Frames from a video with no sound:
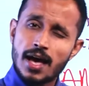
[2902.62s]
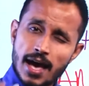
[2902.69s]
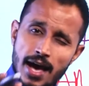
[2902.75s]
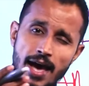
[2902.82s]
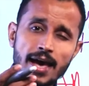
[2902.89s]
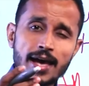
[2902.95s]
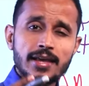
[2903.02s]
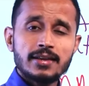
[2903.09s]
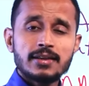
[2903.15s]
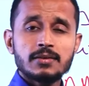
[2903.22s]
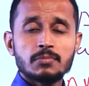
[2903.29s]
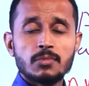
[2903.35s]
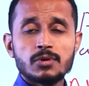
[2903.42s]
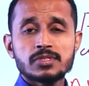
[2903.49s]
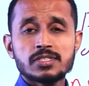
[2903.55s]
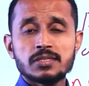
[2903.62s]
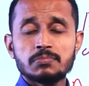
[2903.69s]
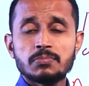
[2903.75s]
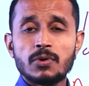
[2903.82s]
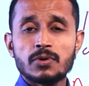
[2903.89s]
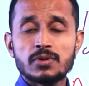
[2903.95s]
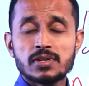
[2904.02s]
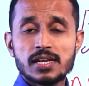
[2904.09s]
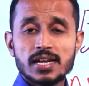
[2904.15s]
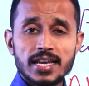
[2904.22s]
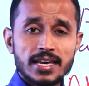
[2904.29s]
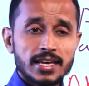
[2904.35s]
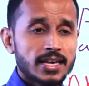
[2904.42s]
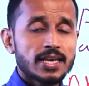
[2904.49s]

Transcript: and most importantly,